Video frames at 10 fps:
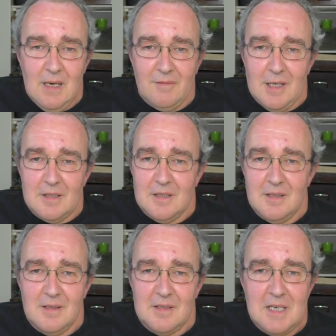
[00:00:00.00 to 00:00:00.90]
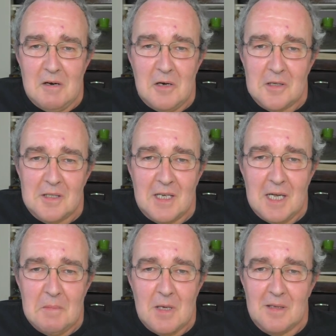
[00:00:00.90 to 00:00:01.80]
I've had zero
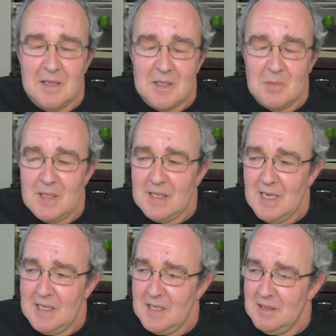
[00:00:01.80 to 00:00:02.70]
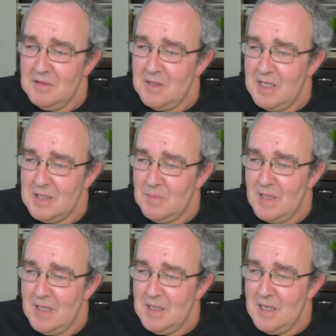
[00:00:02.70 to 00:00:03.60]
time this weekend. It's
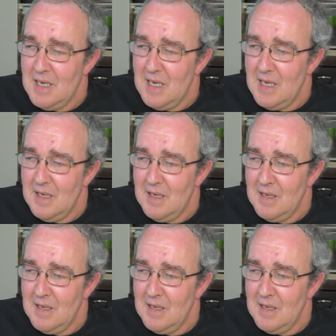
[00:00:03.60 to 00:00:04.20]
been uh,